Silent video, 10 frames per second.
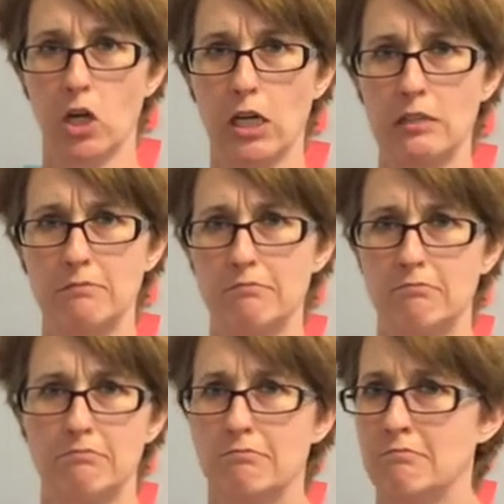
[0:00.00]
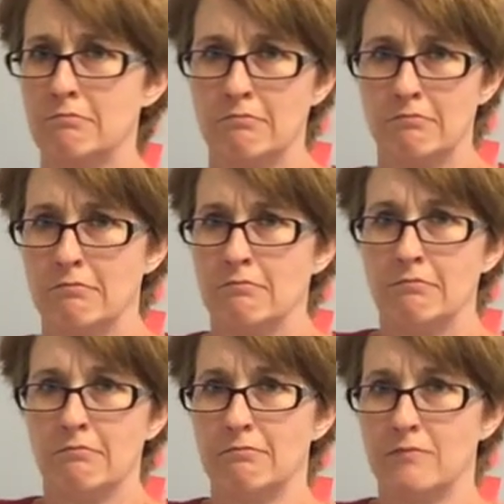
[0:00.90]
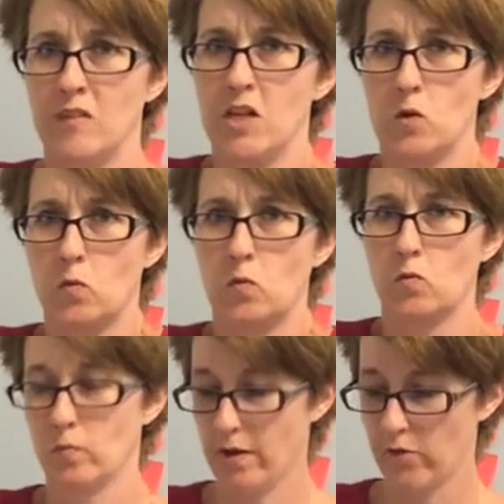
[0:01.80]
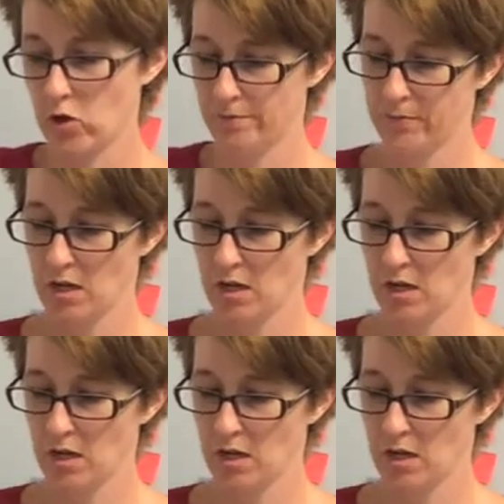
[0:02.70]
on video, whatever.